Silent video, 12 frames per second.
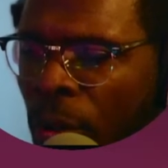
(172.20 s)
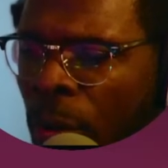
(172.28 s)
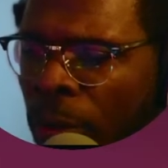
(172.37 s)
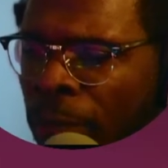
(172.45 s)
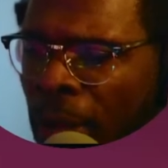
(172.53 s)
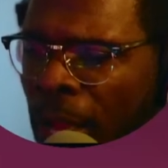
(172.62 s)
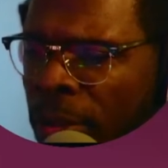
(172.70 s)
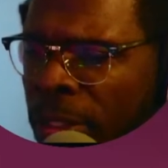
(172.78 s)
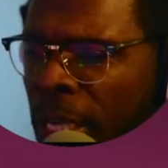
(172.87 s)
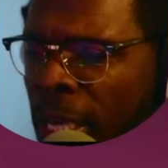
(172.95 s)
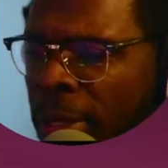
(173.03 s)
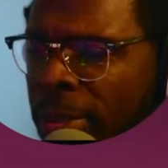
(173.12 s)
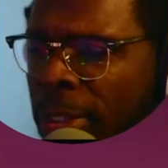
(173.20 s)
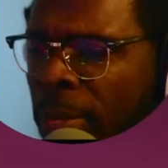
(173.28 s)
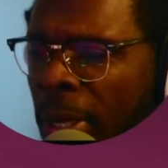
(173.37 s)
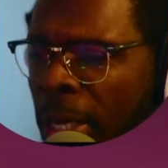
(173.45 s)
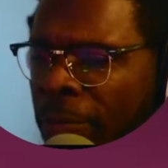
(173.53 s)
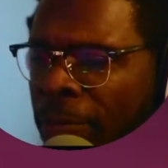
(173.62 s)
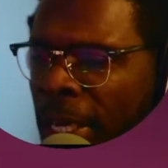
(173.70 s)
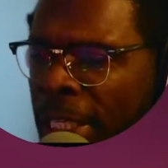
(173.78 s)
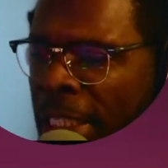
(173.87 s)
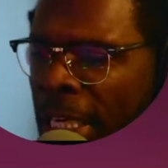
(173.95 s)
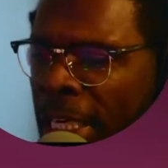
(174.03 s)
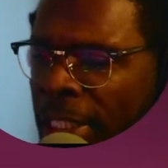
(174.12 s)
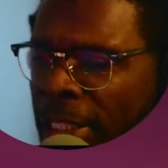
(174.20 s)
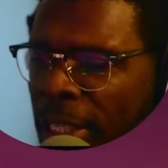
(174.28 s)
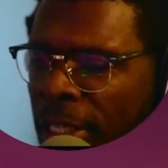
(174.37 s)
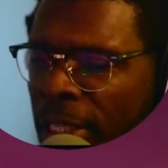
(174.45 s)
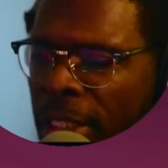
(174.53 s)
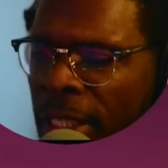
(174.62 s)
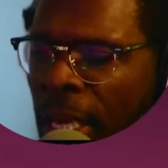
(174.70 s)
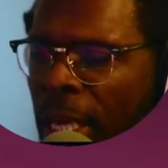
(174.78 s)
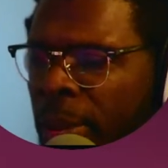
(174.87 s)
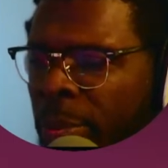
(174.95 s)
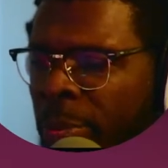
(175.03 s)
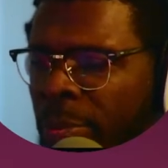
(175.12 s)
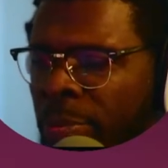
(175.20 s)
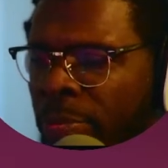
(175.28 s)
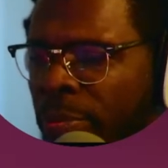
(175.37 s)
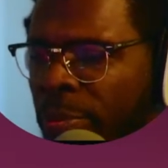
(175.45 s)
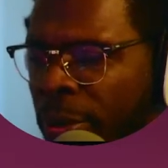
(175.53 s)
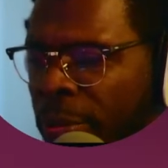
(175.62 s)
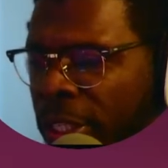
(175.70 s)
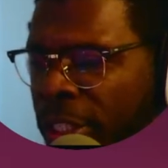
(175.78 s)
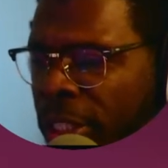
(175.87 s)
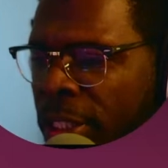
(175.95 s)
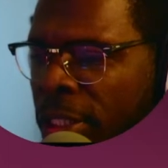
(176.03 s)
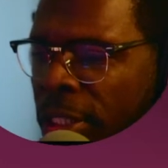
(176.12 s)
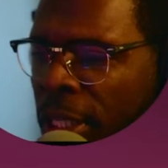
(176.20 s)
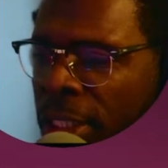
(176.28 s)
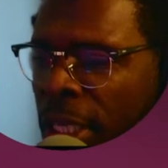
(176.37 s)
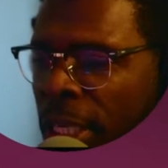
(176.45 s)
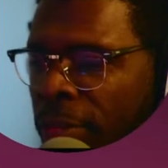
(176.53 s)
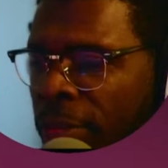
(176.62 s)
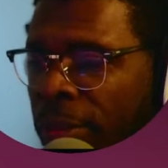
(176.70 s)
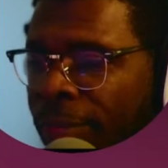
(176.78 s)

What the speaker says: file types, modified dates, time, permissions, etc.